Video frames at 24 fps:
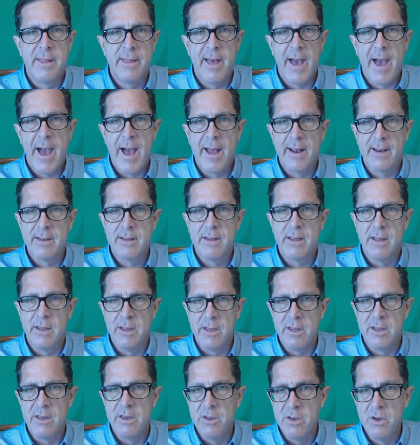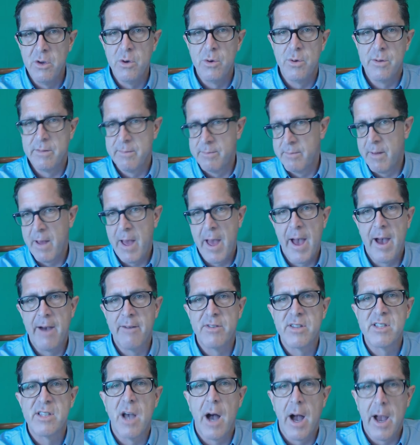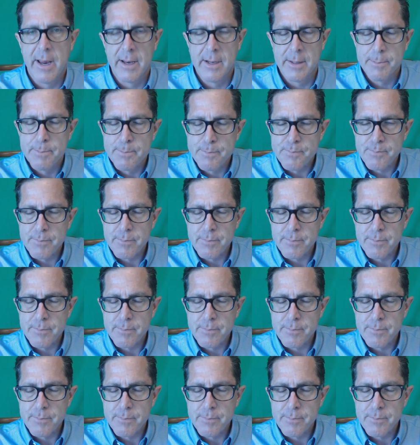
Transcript: that you have signed.